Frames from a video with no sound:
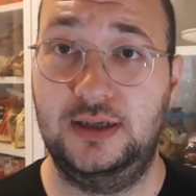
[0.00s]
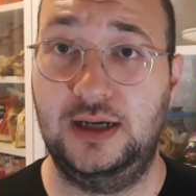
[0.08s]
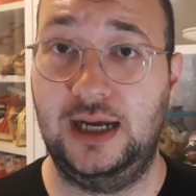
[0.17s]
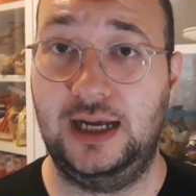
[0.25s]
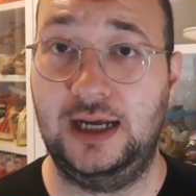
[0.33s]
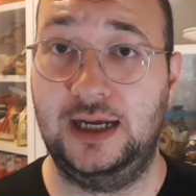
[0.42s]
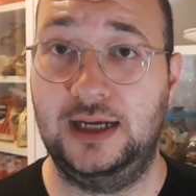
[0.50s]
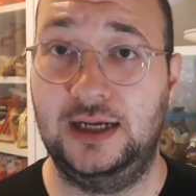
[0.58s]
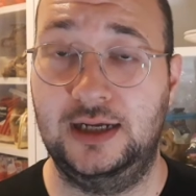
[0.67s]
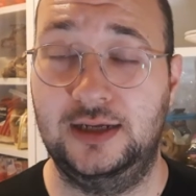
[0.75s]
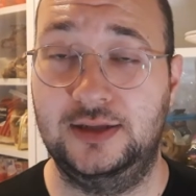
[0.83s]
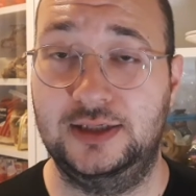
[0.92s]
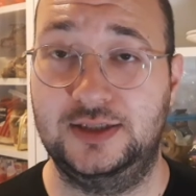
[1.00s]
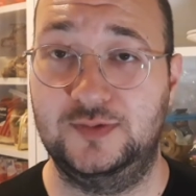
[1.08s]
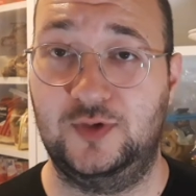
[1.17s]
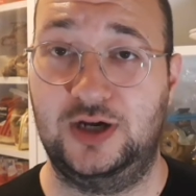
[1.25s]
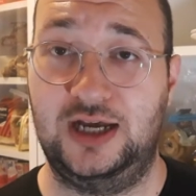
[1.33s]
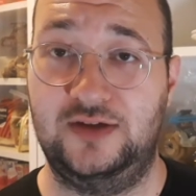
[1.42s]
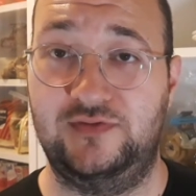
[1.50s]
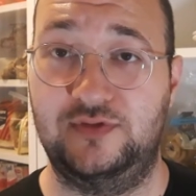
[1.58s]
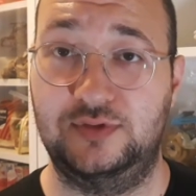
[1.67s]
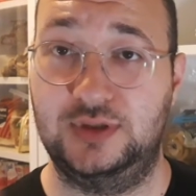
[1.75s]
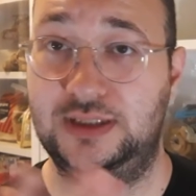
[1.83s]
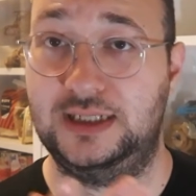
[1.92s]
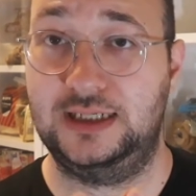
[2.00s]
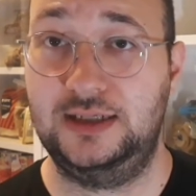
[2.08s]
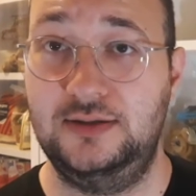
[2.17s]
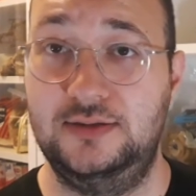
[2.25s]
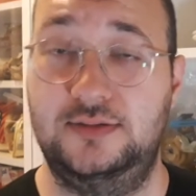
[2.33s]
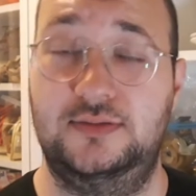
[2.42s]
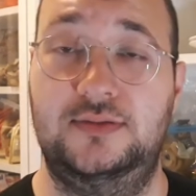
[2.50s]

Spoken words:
And this is what I had for dinner.